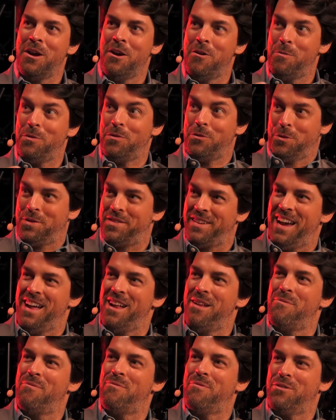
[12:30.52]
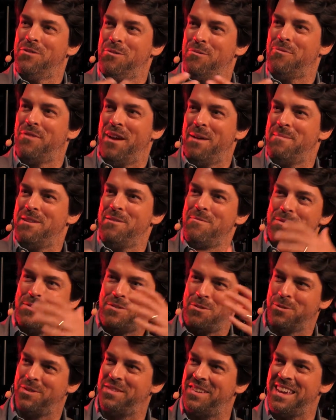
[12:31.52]
with yourself, with your family, with
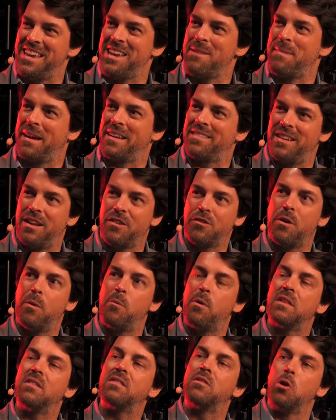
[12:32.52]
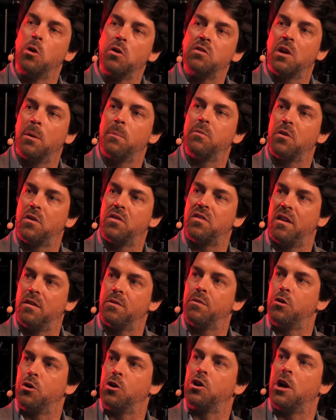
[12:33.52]
your team, etc. What's long-term success
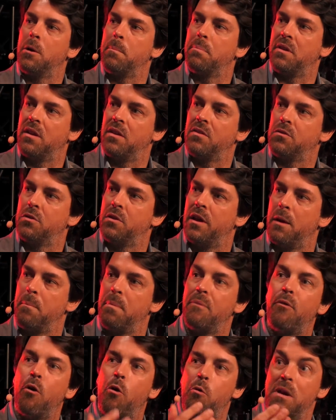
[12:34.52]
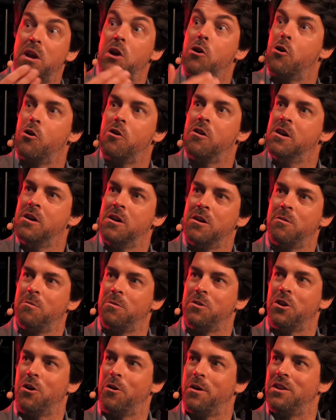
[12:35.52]
for your companies today? Before we go,
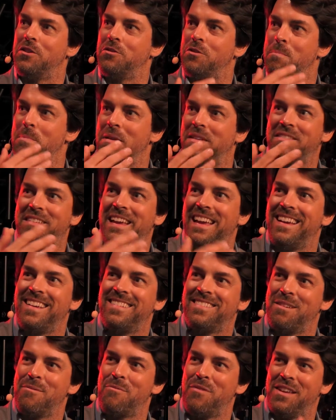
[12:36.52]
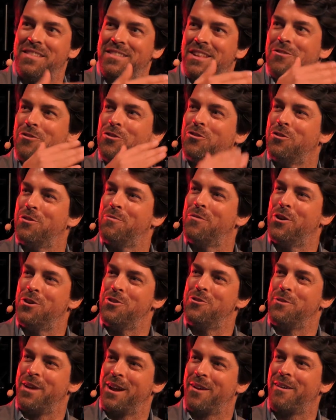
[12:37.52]
into the mistakes and things that you should avoid
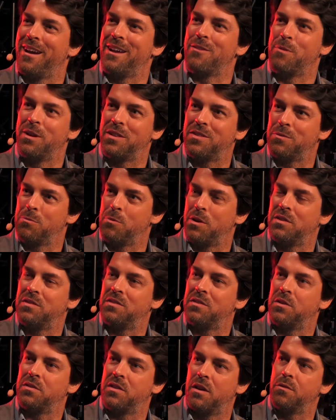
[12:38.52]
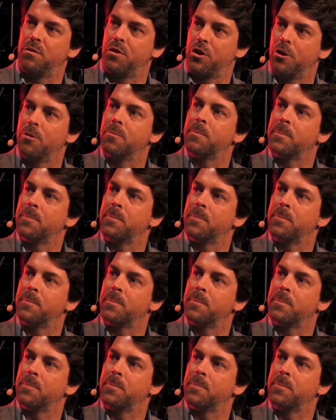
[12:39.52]
doing, right? What's success for you?